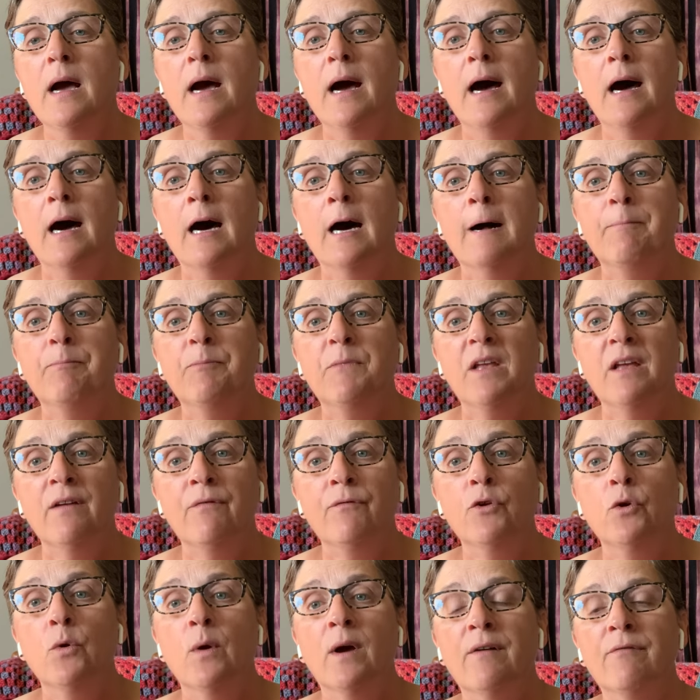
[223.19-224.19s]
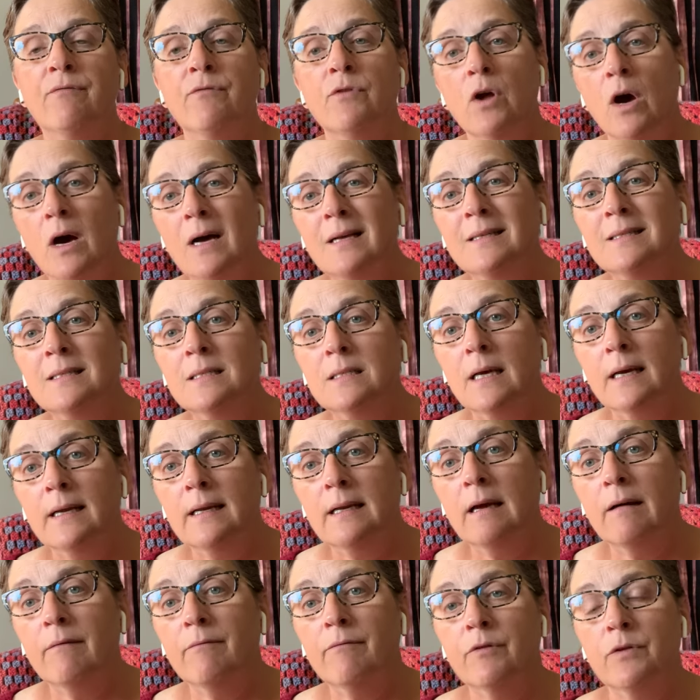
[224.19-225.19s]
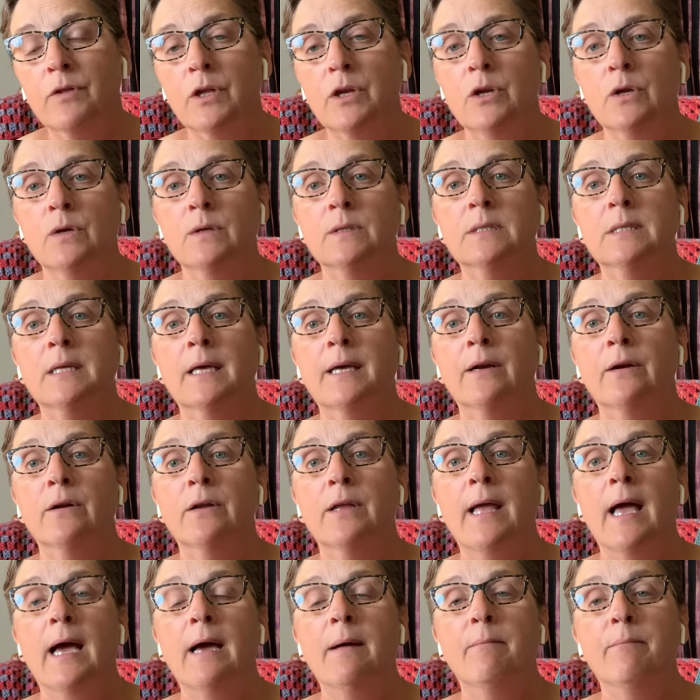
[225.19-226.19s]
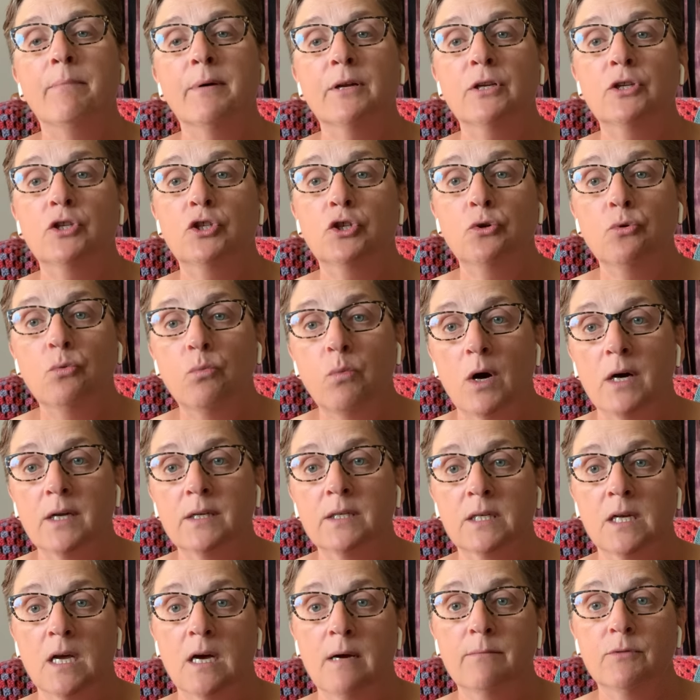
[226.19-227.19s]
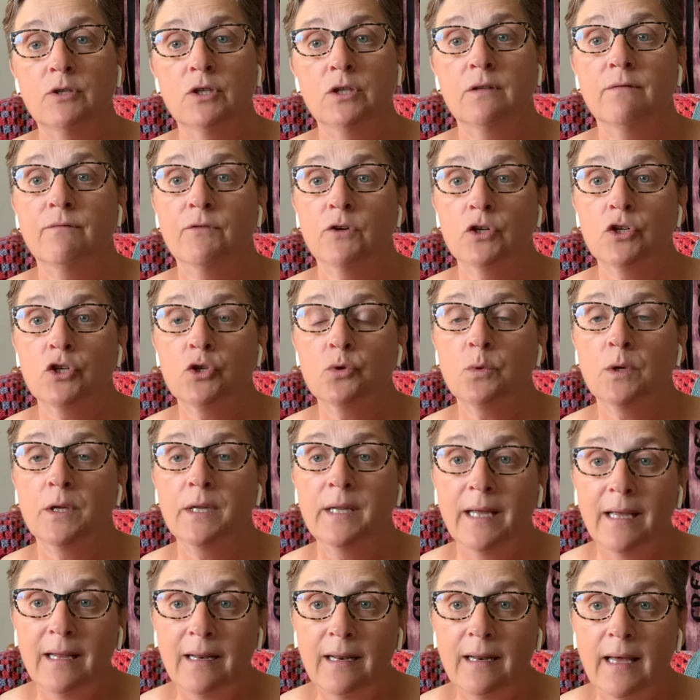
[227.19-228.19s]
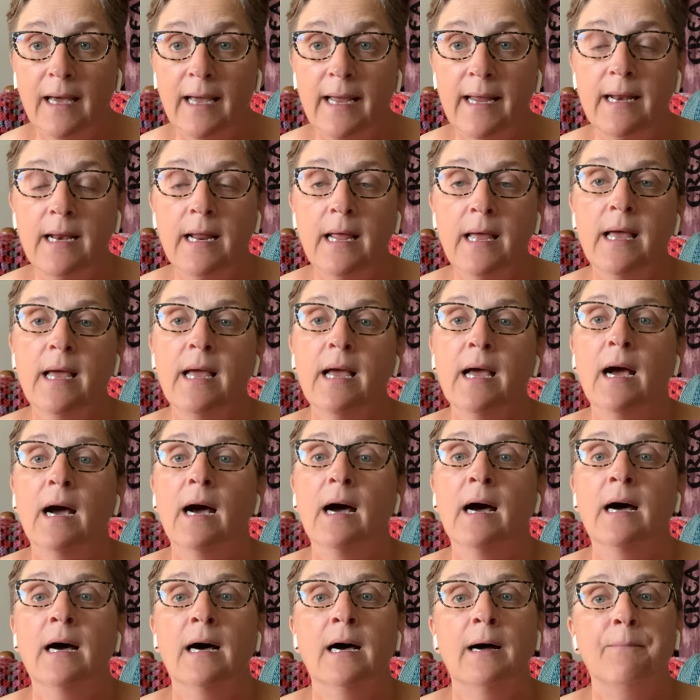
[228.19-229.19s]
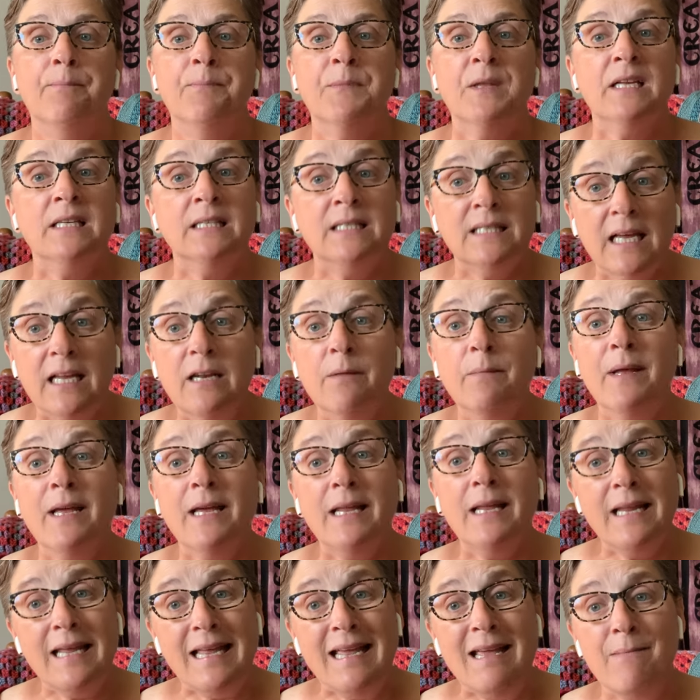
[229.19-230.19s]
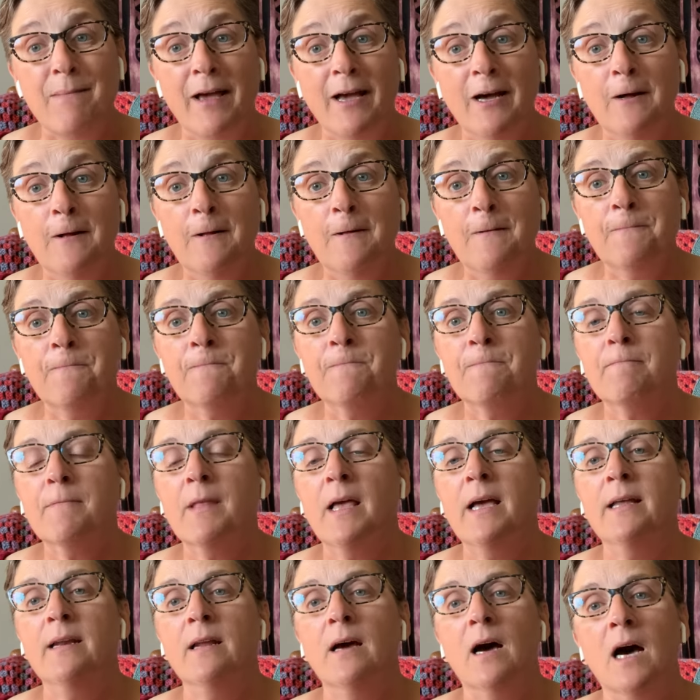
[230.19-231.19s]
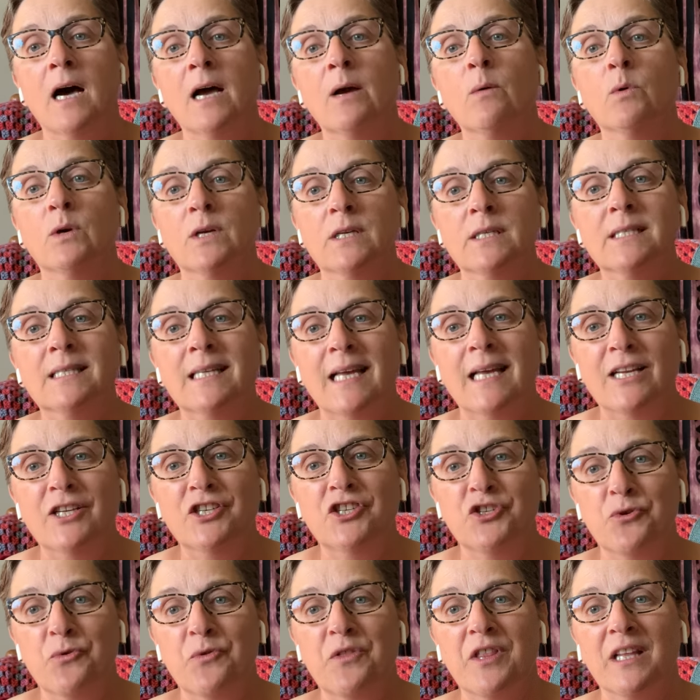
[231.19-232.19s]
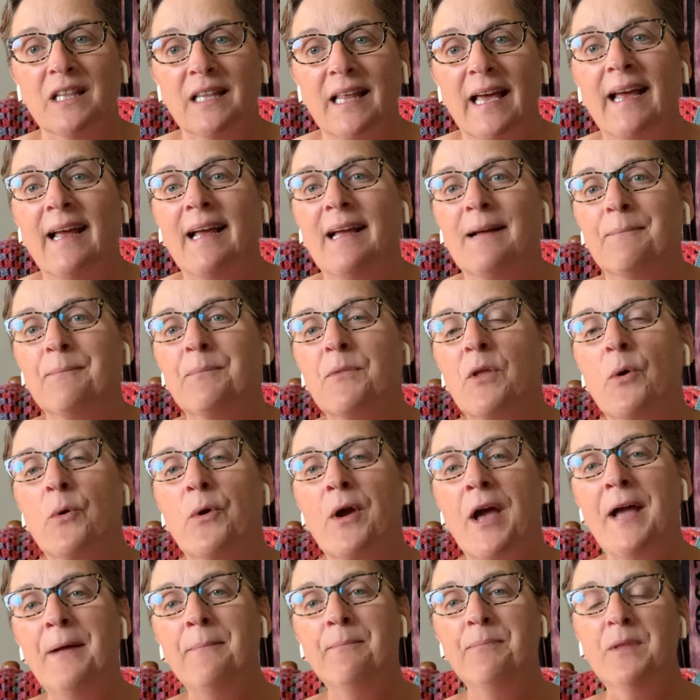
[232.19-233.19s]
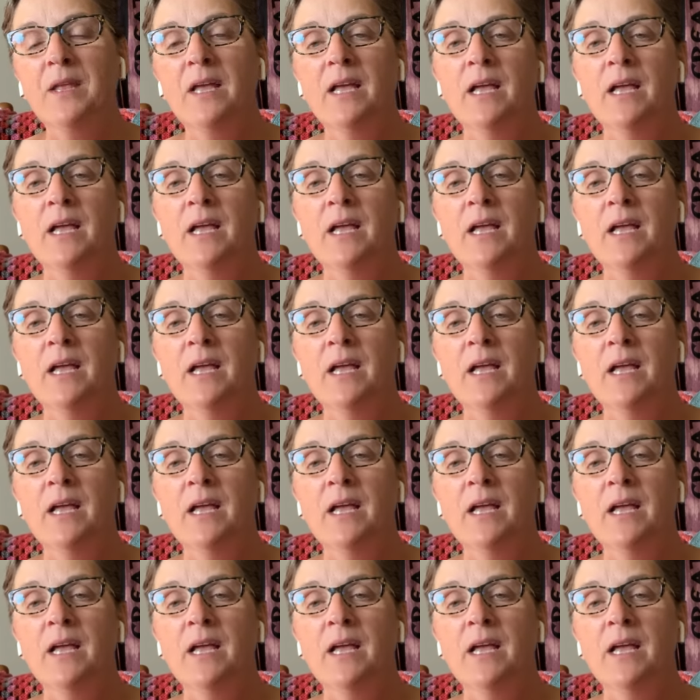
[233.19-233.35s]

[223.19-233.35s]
Um, if you have not signed up for the newsletter yet, but do want to come to the virtual knit night, um, send me an email and I will send you the link, okay?